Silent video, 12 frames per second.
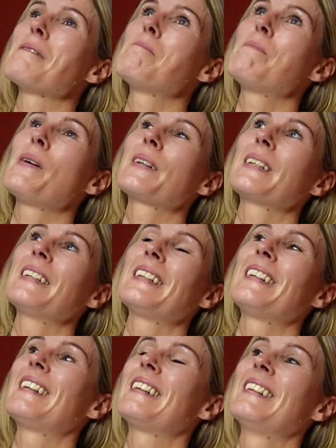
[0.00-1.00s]

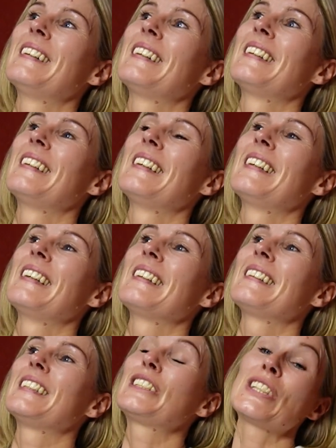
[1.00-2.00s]
But
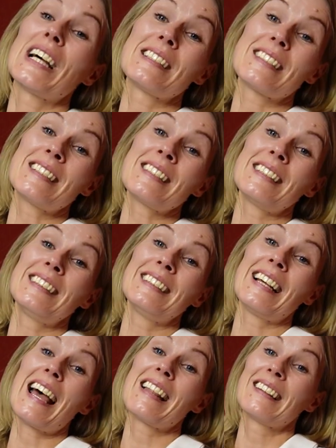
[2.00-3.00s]
the transition
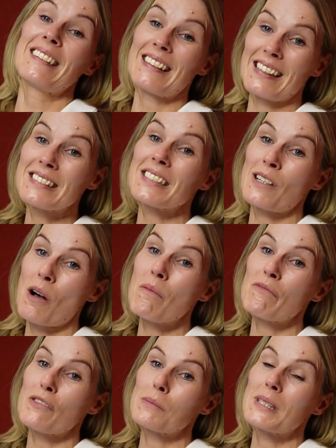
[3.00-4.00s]
and the things that
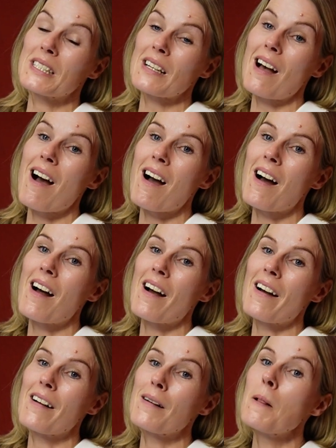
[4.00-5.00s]
come from it
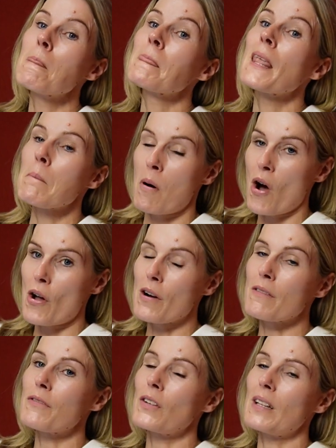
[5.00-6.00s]
are
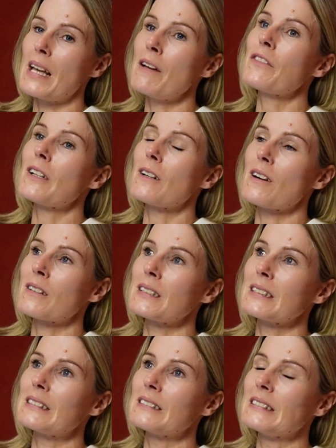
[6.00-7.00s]
powerful. If you're looking
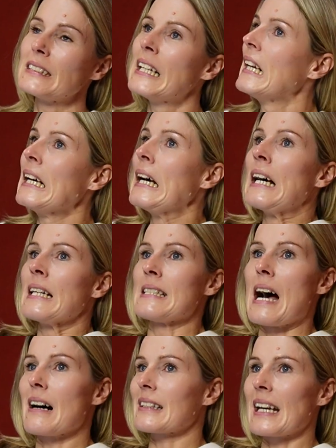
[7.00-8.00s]
and going,
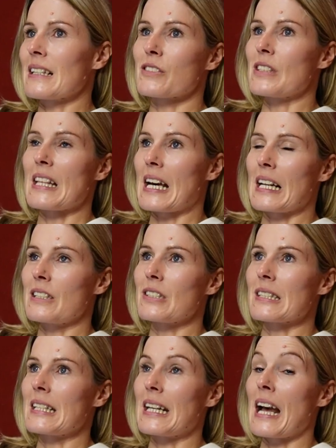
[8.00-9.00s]
no, I can't do that, I
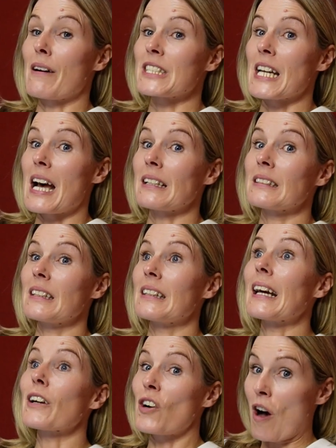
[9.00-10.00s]
just need to have a chat,
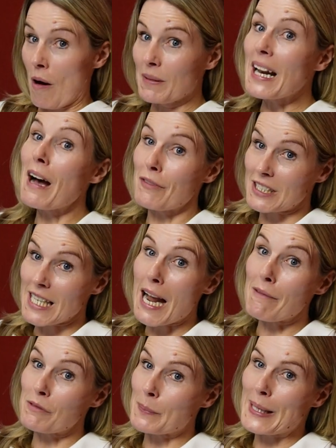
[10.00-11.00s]
then come and have a
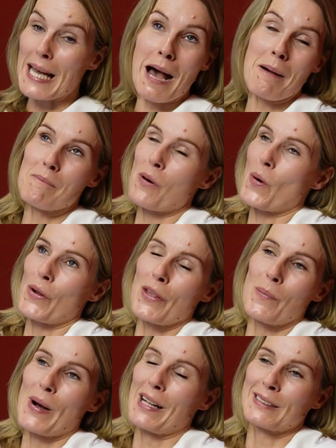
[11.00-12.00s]
chat with me. I'm more
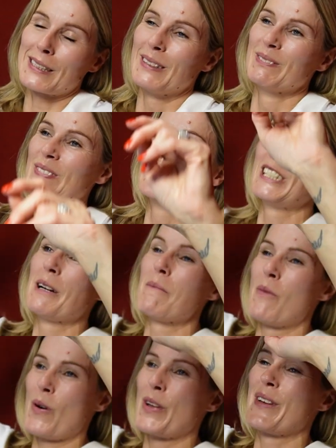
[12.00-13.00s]
than welcome. You're
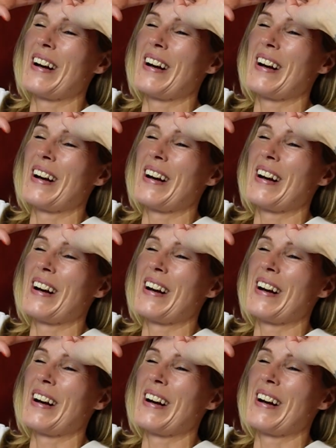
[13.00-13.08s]
more than